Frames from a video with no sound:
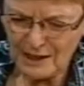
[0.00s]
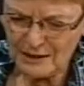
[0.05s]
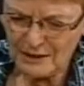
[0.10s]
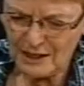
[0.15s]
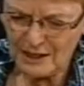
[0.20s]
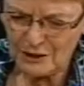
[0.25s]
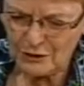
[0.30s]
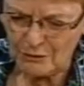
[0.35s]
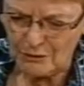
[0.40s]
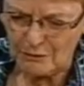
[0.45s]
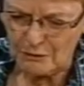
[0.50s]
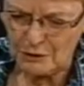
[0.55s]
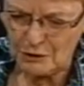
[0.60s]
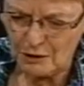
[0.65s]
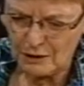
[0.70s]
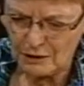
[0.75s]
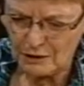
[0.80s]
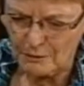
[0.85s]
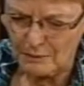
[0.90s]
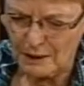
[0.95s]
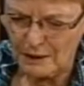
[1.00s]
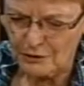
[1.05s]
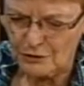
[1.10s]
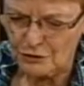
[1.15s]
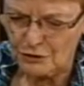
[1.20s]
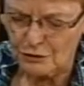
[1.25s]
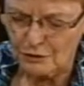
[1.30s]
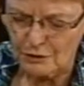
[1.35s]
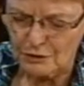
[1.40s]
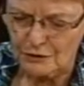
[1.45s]
to ask when we talked about
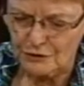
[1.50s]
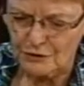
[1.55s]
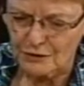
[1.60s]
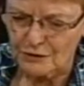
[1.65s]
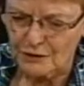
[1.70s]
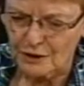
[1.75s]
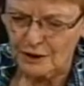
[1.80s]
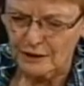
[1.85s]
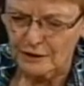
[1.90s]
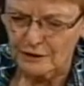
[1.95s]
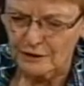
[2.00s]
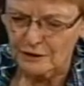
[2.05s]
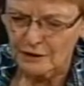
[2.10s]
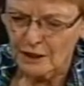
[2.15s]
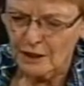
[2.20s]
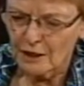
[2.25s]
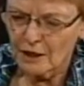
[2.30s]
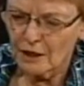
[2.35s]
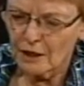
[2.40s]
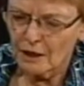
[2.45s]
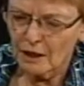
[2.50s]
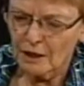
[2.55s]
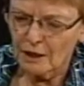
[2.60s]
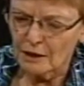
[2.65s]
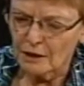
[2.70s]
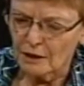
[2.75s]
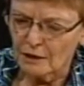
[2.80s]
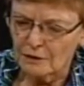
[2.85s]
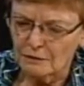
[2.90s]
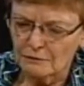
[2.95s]
historical societies,
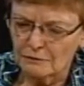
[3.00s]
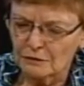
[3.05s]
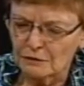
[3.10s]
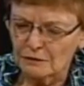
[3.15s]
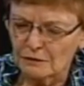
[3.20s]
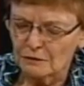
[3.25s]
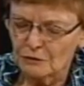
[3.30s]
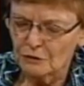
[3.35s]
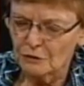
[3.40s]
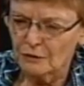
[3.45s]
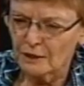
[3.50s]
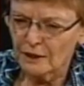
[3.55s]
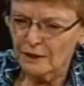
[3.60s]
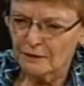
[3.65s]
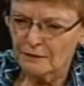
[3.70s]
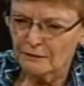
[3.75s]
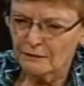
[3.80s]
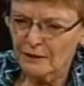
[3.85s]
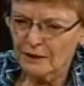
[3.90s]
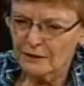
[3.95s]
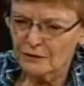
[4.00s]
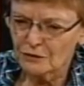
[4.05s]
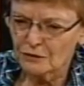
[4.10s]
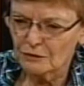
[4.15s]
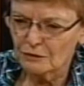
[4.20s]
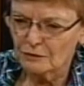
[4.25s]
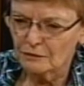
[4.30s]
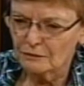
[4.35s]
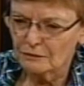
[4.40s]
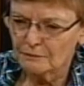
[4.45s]
do they
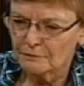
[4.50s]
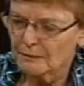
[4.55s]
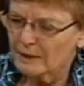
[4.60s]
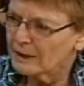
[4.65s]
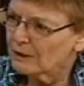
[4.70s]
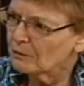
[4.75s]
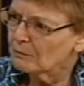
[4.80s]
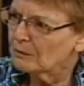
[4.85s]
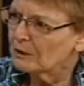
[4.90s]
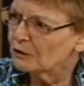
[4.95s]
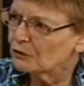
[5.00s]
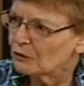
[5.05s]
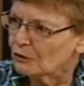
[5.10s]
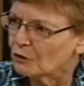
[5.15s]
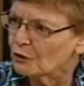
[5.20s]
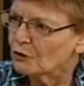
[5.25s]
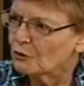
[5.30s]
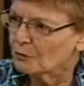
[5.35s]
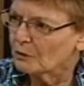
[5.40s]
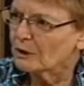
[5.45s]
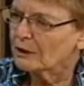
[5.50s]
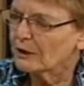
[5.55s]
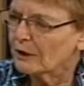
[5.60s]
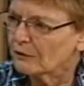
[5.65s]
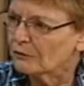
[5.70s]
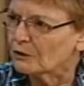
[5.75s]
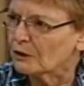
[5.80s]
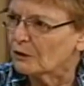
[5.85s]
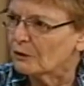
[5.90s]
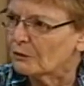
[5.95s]
answer mail much, or do you really have
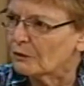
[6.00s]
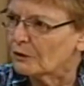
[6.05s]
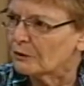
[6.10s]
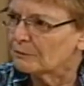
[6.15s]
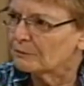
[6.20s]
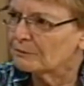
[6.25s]
to go there?